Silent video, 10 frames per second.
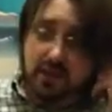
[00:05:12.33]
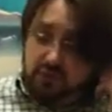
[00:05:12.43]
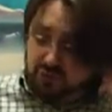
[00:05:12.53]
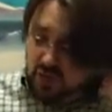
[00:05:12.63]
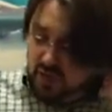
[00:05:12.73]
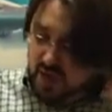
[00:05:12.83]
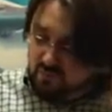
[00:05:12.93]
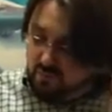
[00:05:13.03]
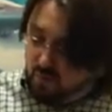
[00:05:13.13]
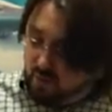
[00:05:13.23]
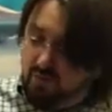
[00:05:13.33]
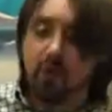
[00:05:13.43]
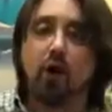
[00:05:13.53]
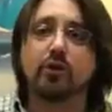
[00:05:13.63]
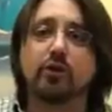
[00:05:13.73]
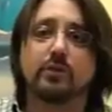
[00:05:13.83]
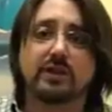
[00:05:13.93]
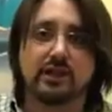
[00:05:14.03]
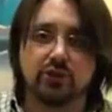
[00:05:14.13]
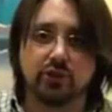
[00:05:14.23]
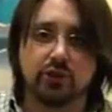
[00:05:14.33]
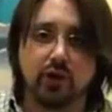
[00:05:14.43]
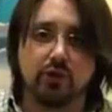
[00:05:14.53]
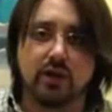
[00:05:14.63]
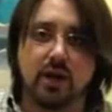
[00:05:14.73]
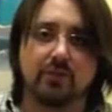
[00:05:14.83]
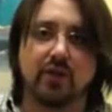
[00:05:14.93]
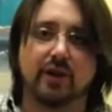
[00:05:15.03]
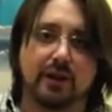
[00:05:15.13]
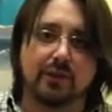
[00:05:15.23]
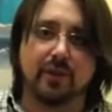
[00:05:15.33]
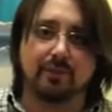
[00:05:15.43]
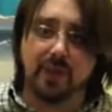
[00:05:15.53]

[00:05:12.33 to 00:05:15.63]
Usually you have one volume and then two tone knobs underneath it.